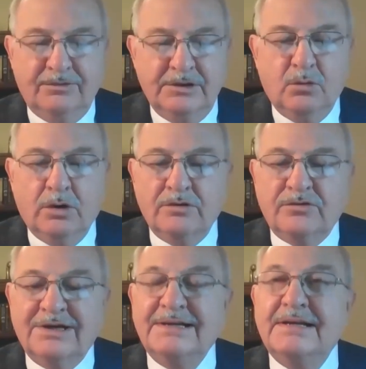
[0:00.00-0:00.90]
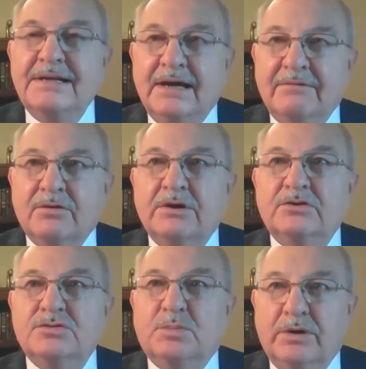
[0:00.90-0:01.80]
Words can never
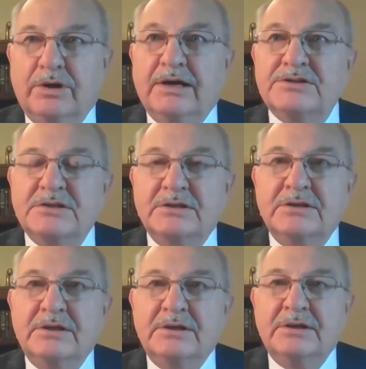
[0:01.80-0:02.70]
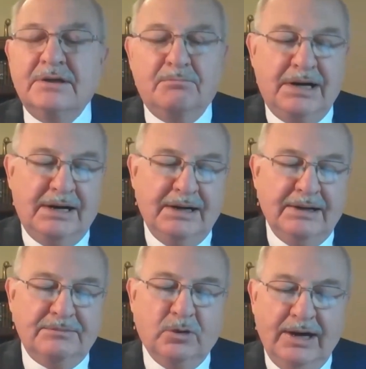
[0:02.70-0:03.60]
express
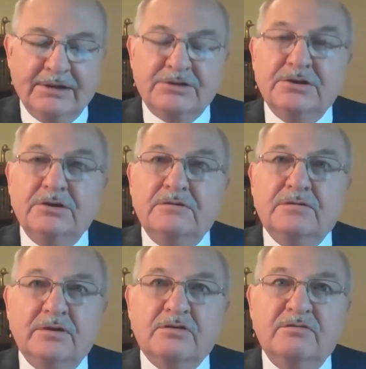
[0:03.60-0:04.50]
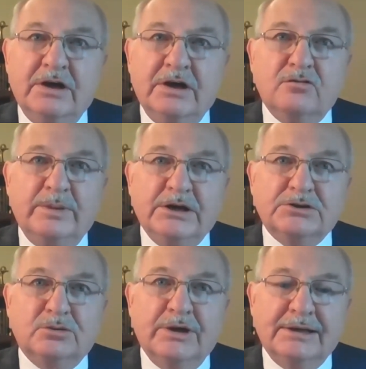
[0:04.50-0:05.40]
my gratitude for this very
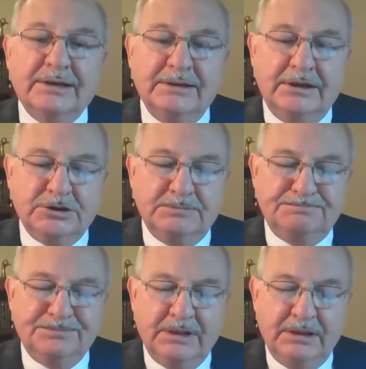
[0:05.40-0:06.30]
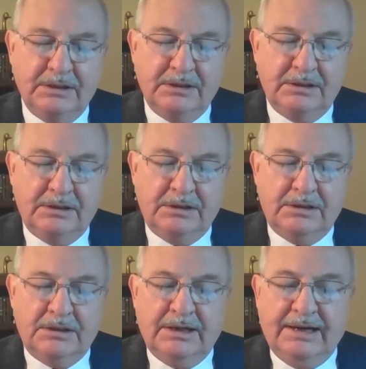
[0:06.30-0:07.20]
special recognition.
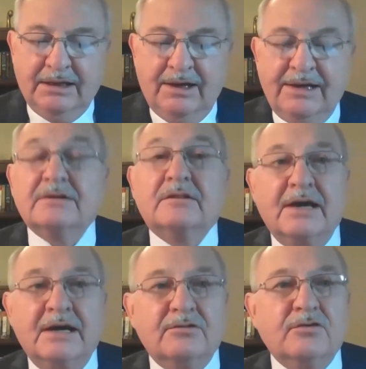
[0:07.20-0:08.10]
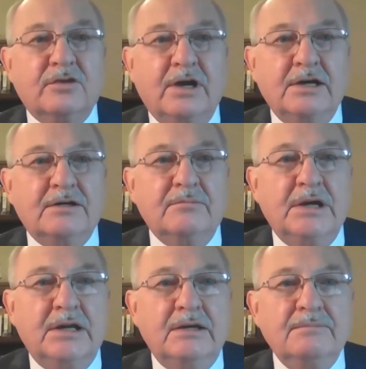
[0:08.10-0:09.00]
I'd like to thank the state
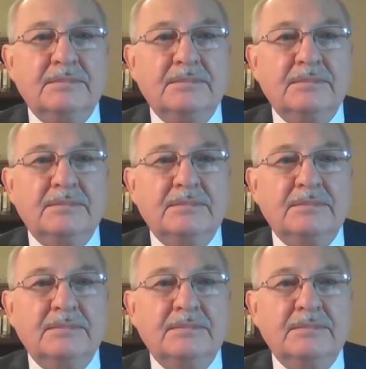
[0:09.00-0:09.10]
committee,